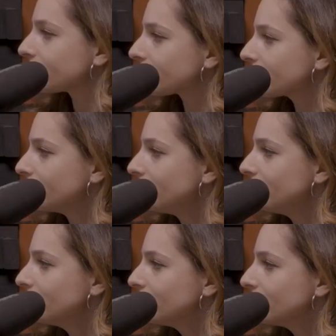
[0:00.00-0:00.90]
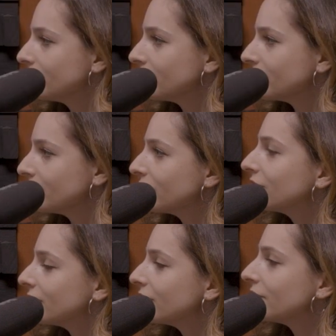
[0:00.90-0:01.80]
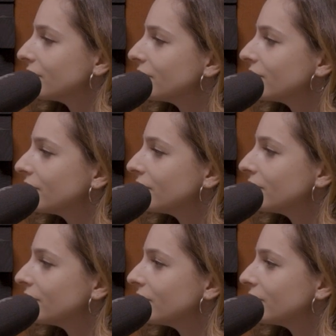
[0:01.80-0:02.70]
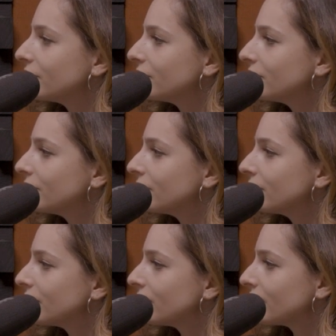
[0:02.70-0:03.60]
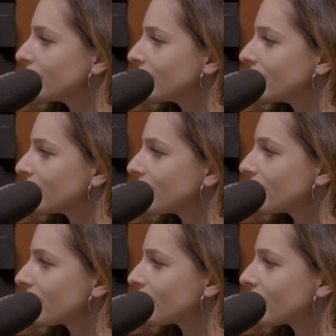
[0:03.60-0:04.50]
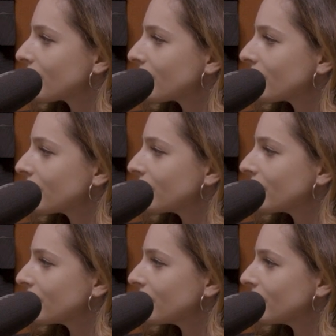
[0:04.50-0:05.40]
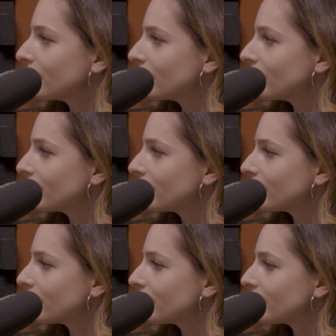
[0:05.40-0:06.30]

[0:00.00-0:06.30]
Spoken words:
The person shown says nothing.